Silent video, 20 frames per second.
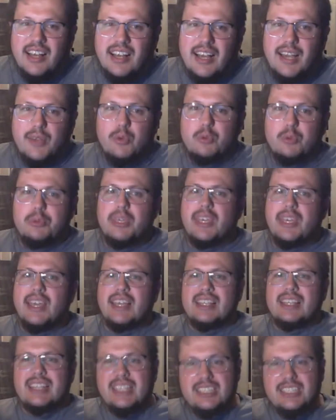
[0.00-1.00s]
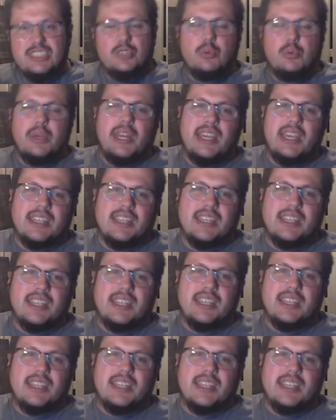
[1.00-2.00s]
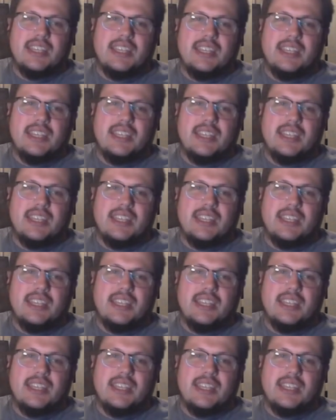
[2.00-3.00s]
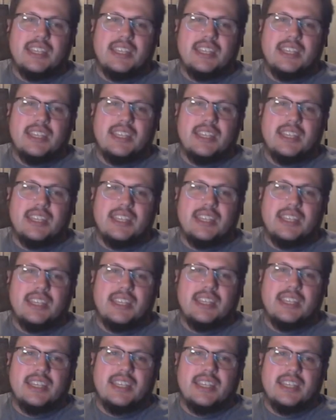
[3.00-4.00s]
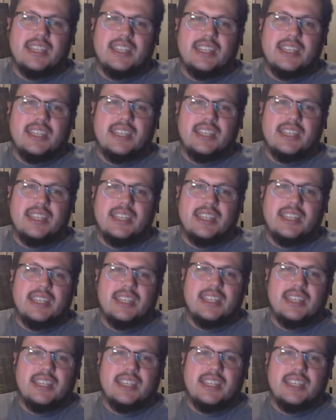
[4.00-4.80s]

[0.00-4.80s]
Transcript: I will be at least tweeting it tomorrow, so make sure you follow me. Thank you for